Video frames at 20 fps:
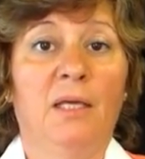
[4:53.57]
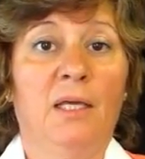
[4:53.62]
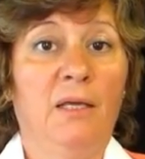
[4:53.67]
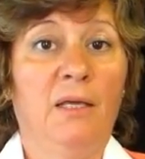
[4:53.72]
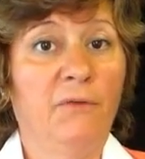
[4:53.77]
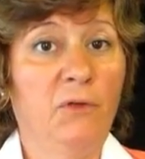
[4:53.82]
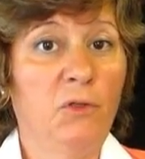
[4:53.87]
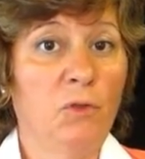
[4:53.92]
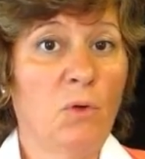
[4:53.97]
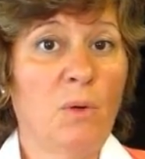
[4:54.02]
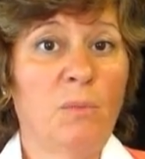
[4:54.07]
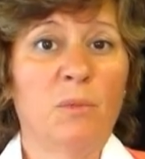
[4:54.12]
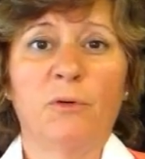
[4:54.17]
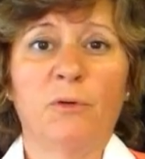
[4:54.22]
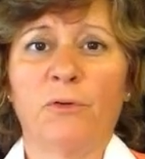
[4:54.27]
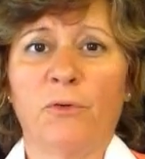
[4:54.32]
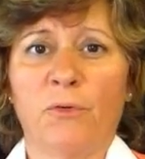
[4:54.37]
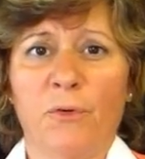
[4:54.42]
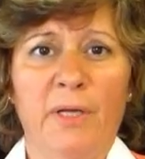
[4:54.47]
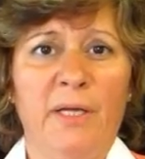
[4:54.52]
Even though I'm
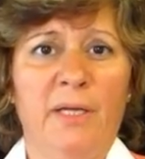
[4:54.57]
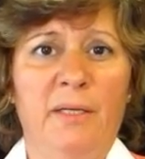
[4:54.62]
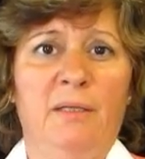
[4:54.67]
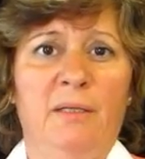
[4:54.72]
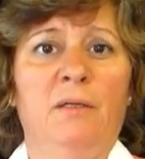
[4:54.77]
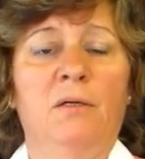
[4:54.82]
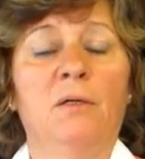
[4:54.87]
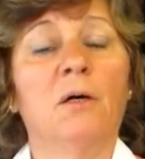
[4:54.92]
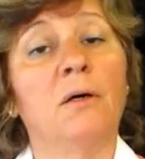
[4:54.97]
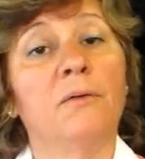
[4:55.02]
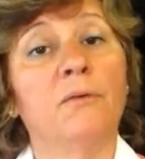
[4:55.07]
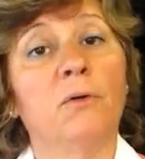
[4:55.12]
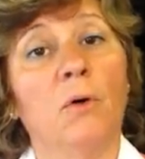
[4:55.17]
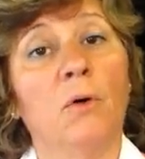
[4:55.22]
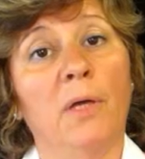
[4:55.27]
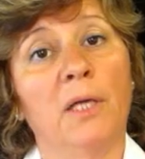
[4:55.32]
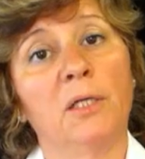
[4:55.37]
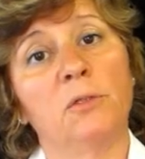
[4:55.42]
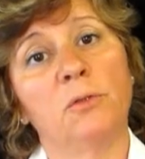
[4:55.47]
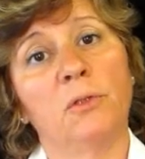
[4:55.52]
afraid of
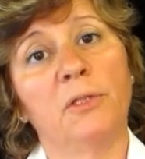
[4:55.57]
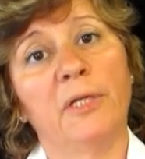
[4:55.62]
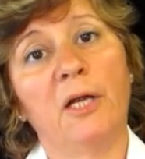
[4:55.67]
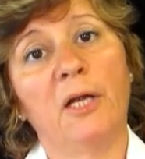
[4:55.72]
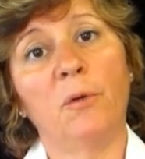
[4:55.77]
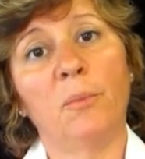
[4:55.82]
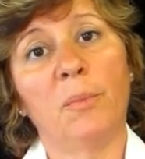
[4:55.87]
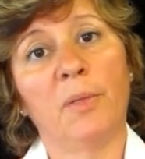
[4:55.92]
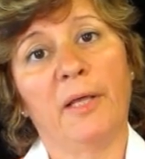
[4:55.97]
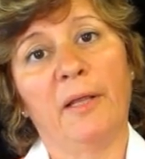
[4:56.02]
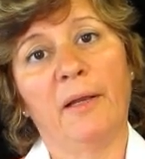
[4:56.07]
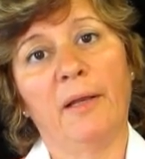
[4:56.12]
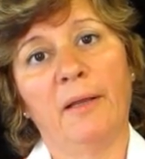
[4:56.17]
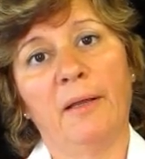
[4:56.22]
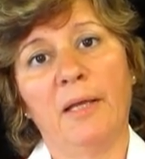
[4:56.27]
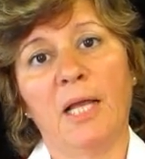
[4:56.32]
going to an airplane,